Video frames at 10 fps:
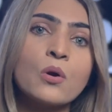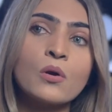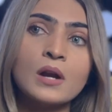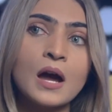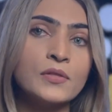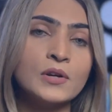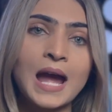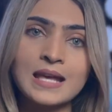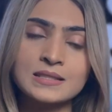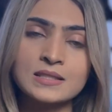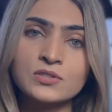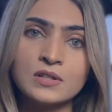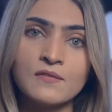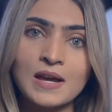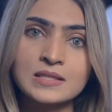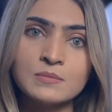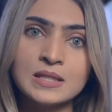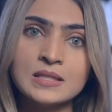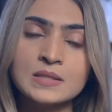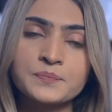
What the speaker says: or other assets or investments.